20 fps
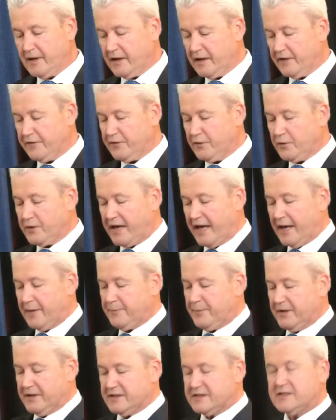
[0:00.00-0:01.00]
If you can't
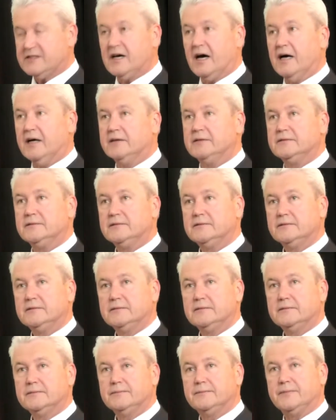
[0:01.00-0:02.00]
be a sun,
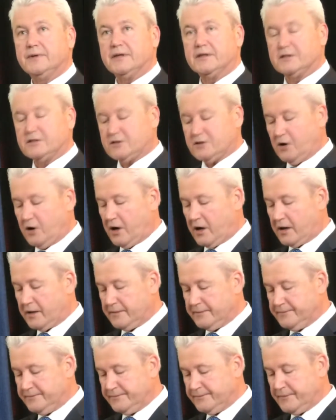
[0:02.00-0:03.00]
be a star.
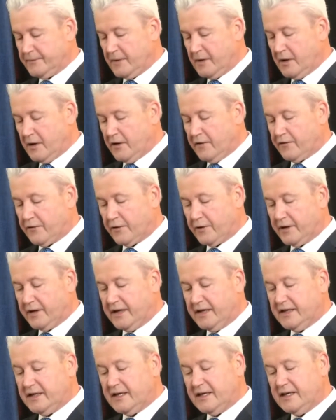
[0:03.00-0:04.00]
For it
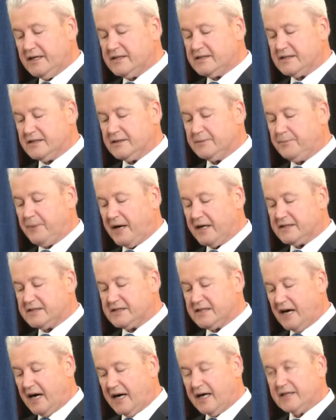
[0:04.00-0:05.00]
isn't by
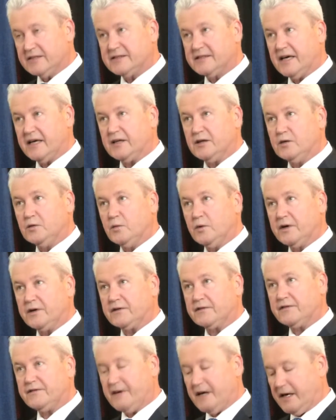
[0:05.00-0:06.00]
size that you win or
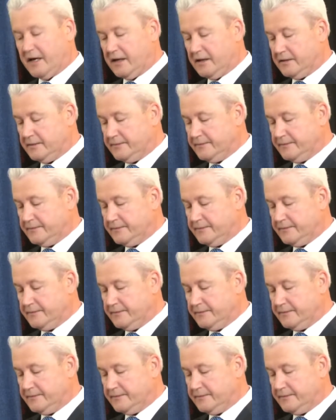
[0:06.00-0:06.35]
fail.